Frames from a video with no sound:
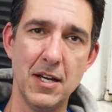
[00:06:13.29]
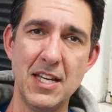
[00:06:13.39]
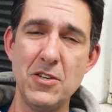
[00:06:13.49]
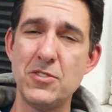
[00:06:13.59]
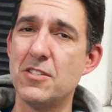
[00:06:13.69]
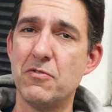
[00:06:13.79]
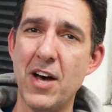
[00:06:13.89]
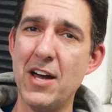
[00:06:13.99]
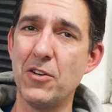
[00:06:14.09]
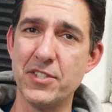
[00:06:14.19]
Uh, he uses
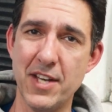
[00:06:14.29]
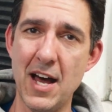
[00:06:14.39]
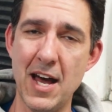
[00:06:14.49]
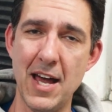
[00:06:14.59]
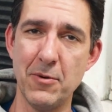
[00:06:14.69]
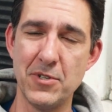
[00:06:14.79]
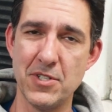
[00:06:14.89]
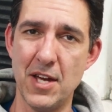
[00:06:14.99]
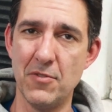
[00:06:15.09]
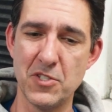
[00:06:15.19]
vinyl dye, which
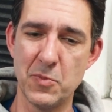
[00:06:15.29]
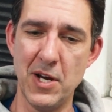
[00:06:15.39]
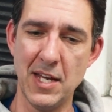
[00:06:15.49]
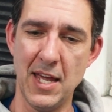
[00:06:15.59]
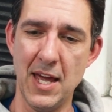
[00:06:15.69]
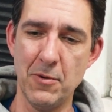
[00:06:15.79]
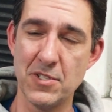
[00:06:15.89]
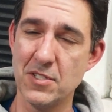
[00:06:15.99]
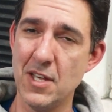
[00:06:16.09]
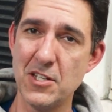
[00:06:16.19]
is out of a spray can,
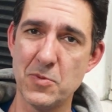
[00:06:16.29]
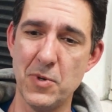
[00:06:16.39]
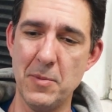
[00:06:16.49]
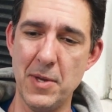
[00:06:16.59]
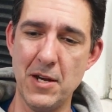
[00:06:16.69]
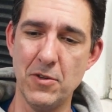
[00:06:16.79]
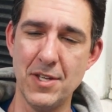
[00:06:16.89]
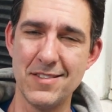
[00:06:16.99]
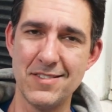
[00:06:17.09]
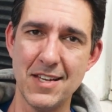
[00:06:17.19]
which is like spray paint,
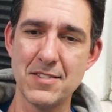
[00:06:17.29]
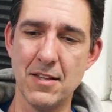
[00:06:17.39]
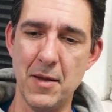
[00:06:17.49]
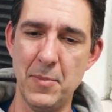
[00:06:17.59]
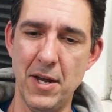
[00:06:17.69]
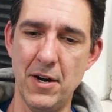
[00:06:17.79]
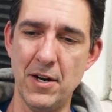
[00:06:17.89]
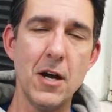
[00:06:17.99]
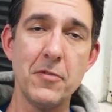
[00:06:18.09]
only it sticks a lot better.